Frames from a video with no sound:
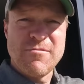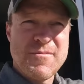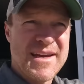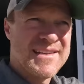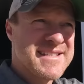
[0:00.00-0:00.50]
we
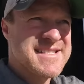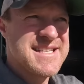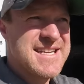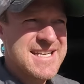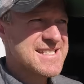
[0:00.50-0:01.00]
made it to
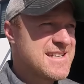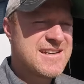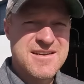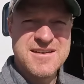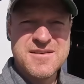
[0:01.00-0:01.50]

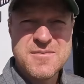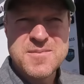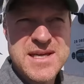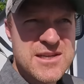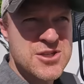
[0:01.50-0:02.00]
Siesta
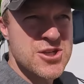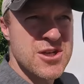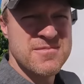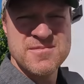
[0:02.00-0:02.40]
Beach,